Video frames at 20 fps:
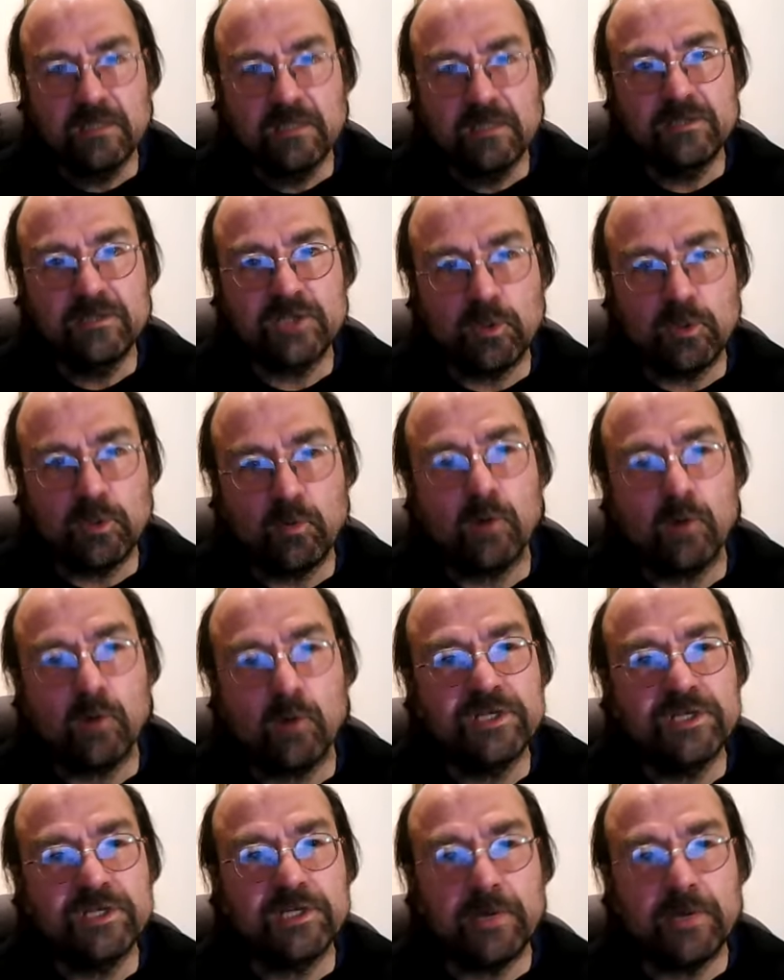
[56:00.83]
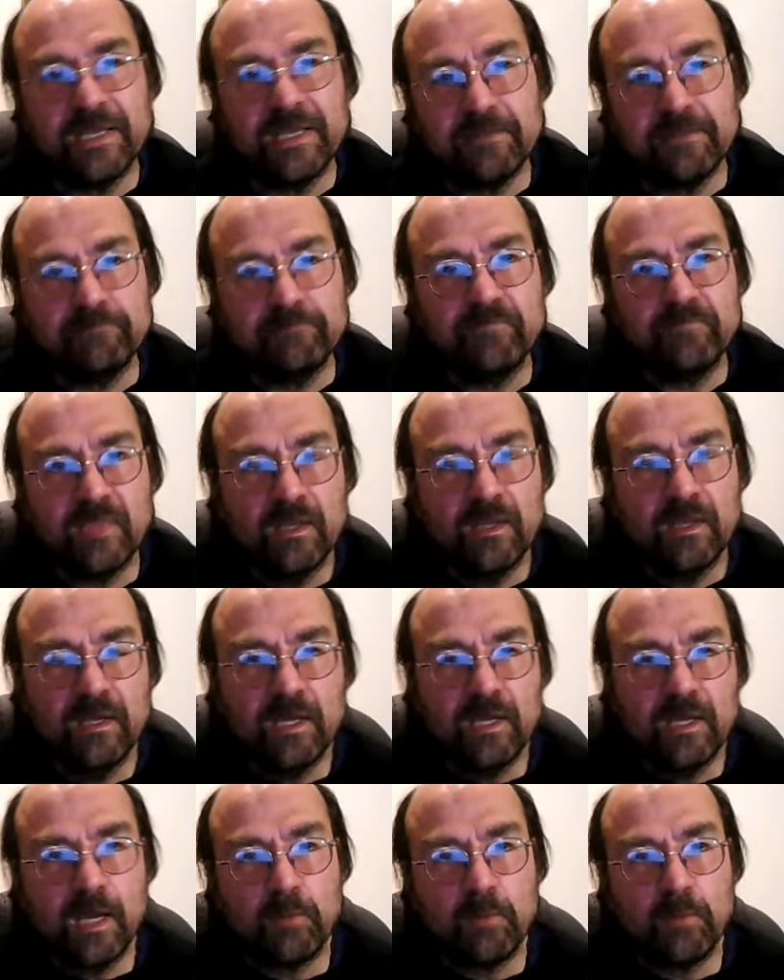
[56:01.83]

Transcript: to what we're doing, and